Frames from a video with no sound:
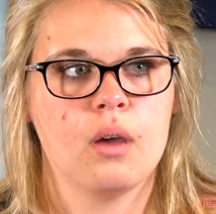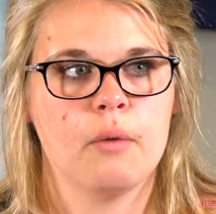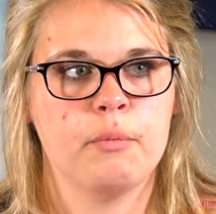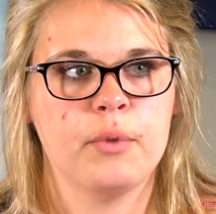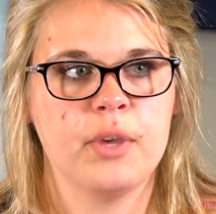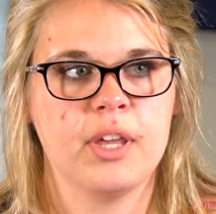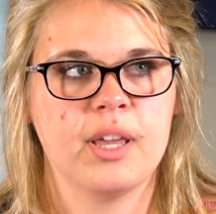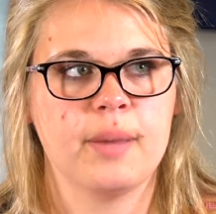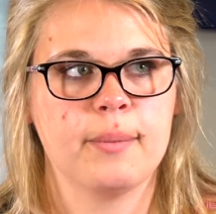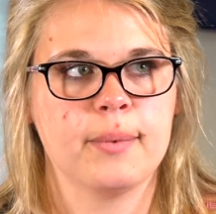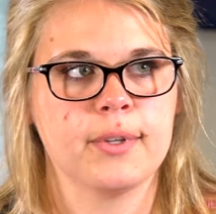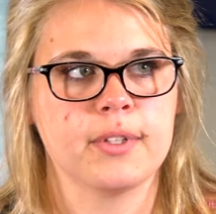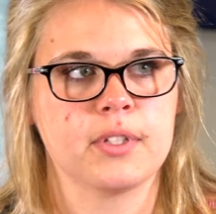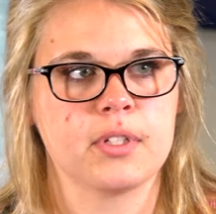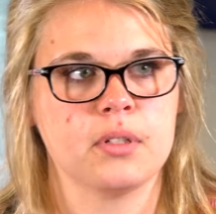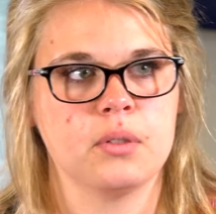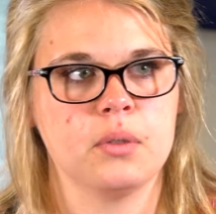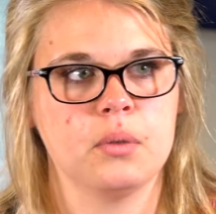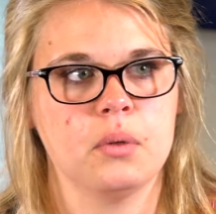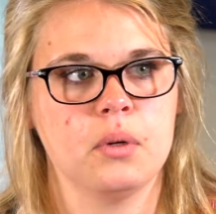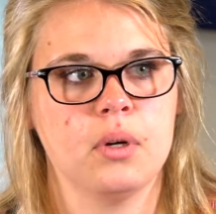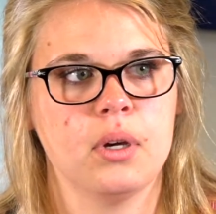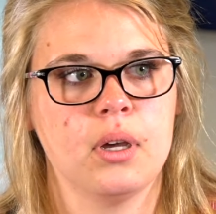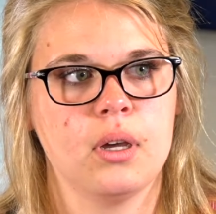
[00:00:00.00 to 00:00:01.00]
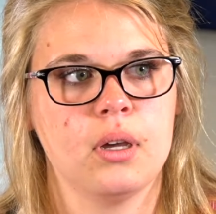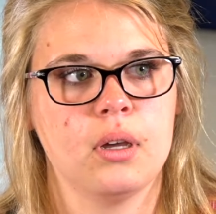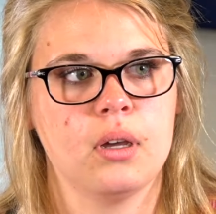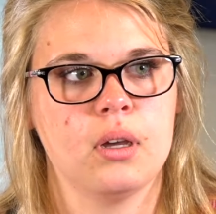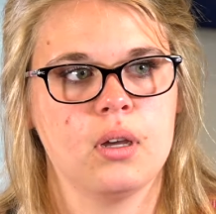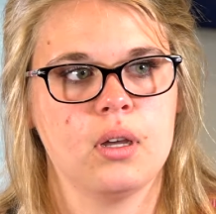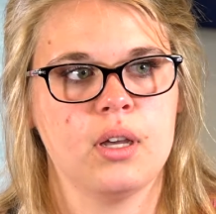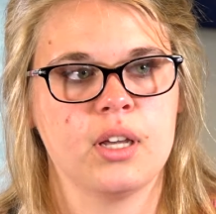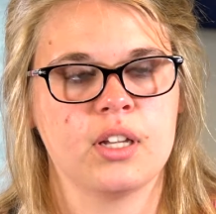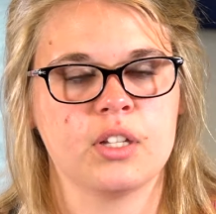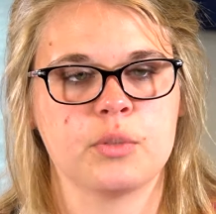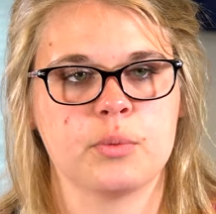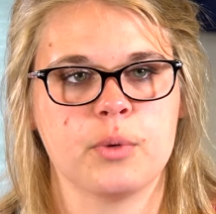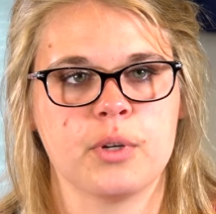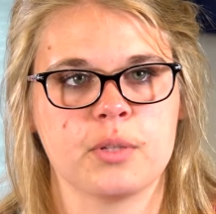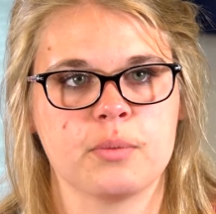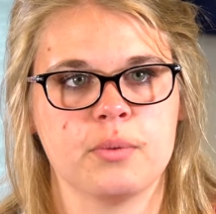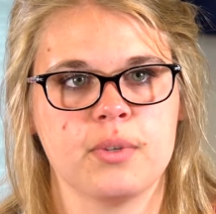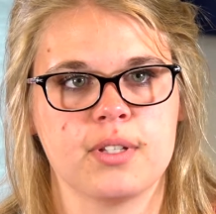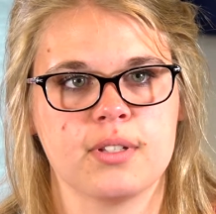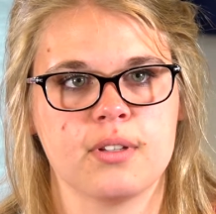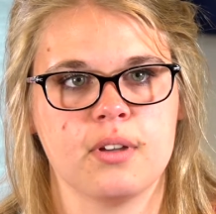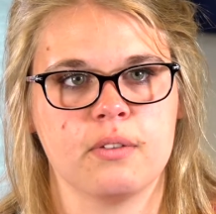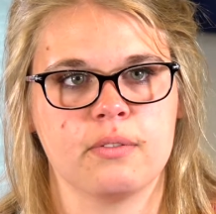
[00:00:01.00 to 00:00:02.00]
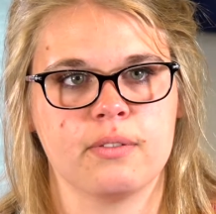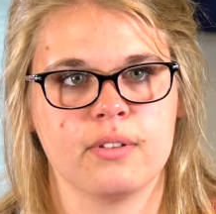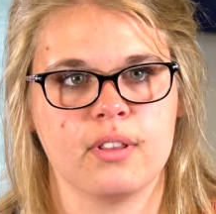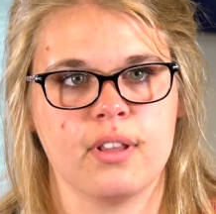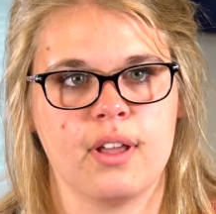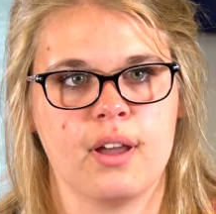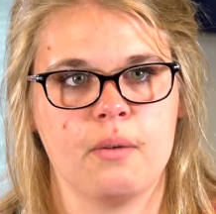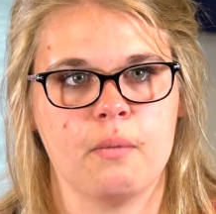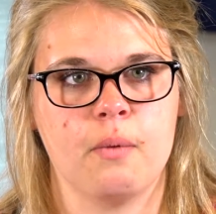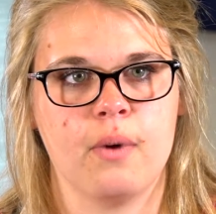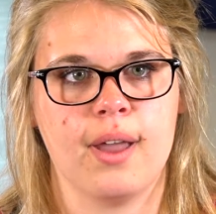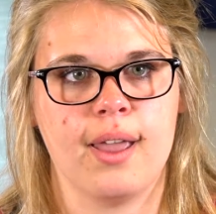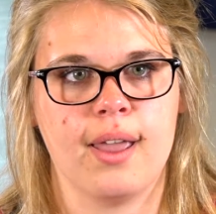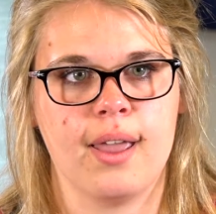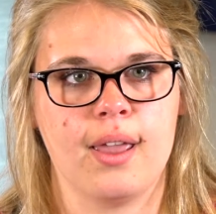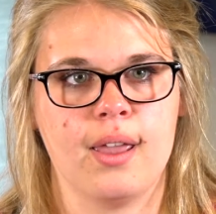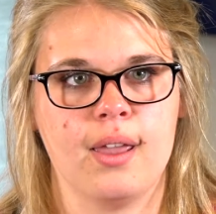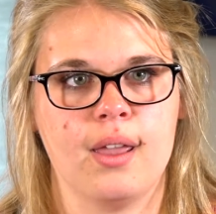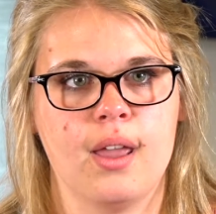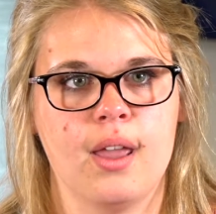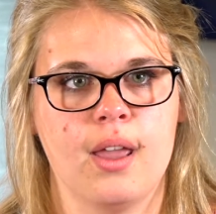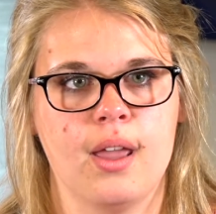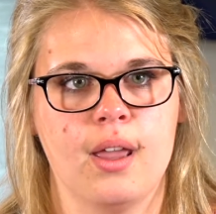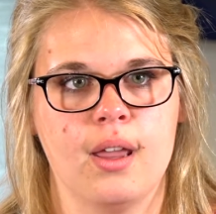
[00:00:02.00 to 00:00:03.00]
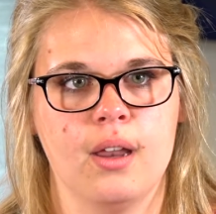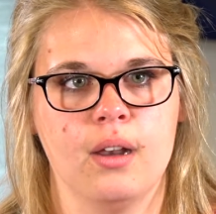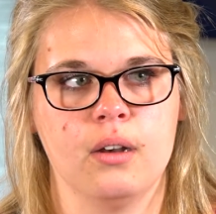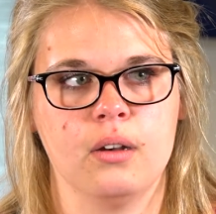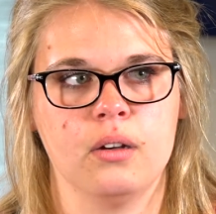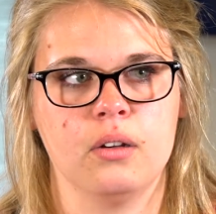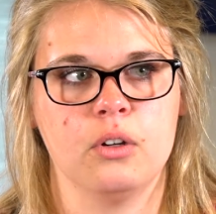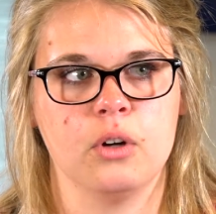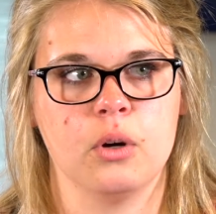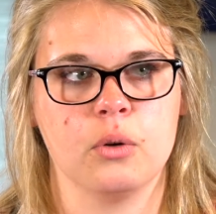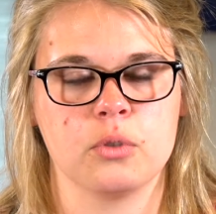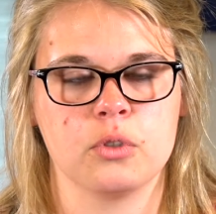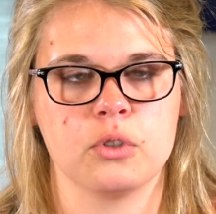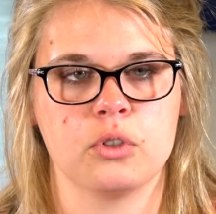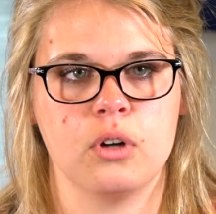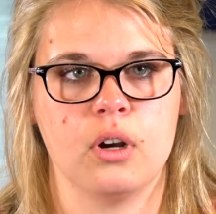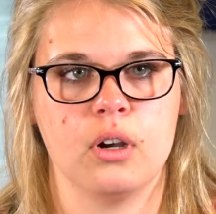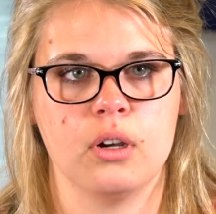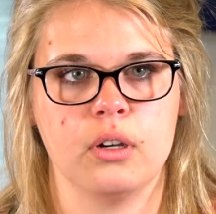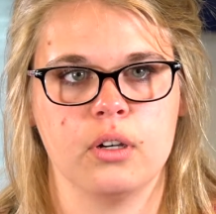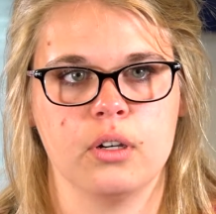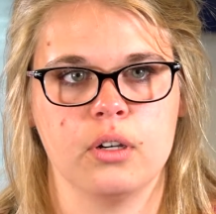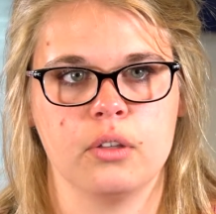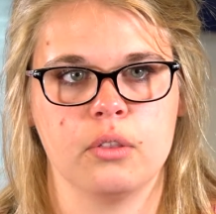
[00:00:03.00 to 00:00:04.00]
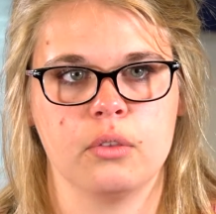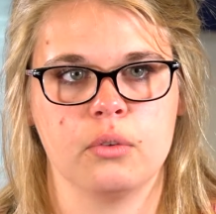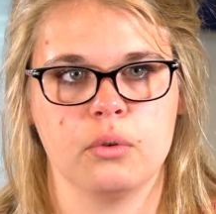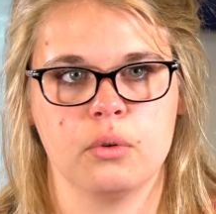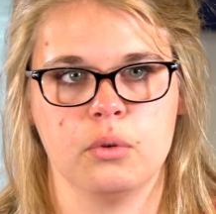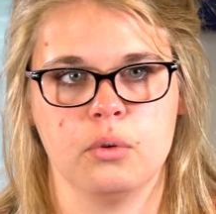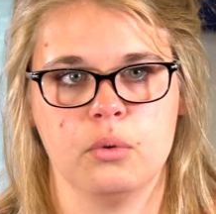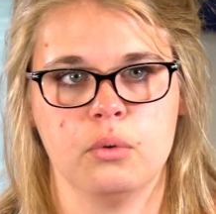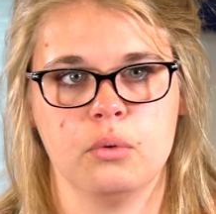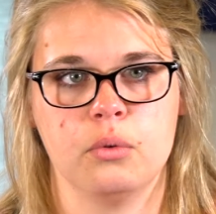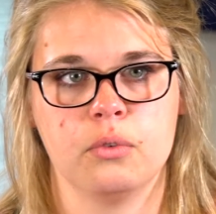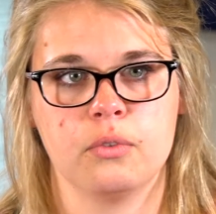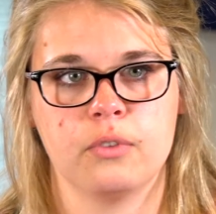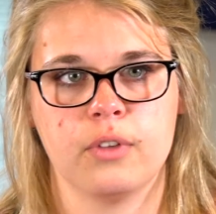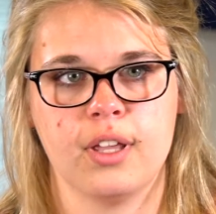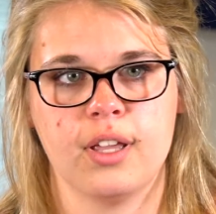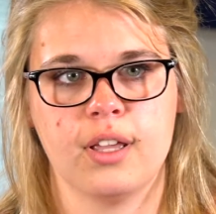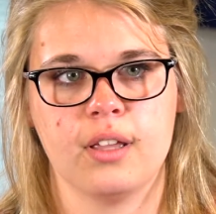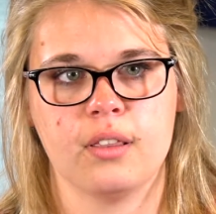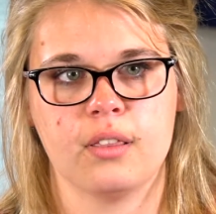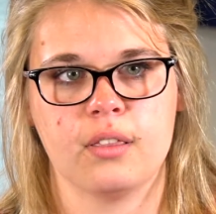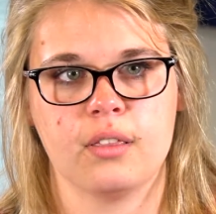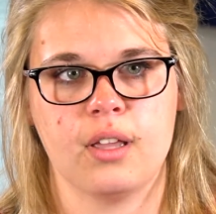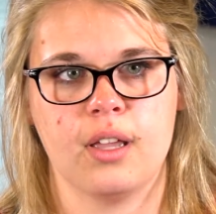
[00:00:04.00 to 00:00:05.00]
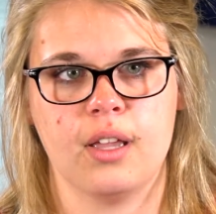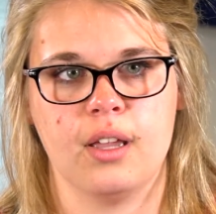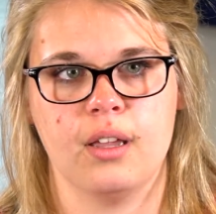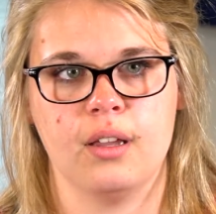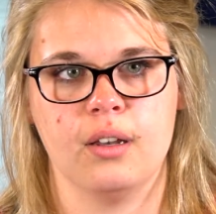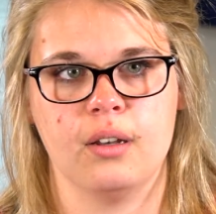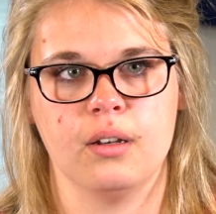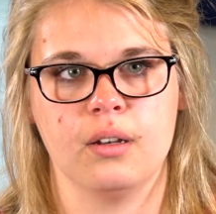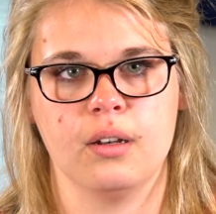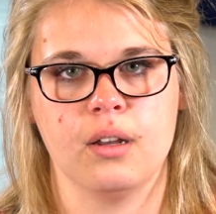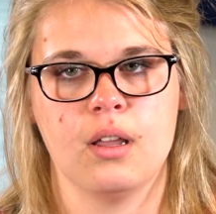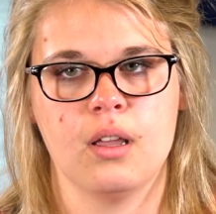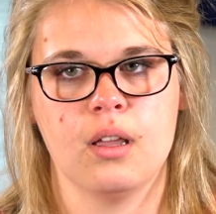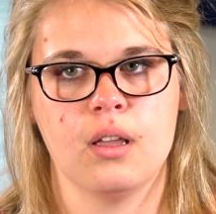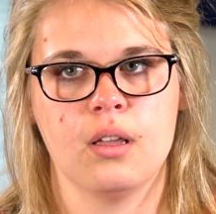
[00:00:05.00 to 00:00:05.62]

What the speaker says: being able to express myself in that way and grow stronger through faith, and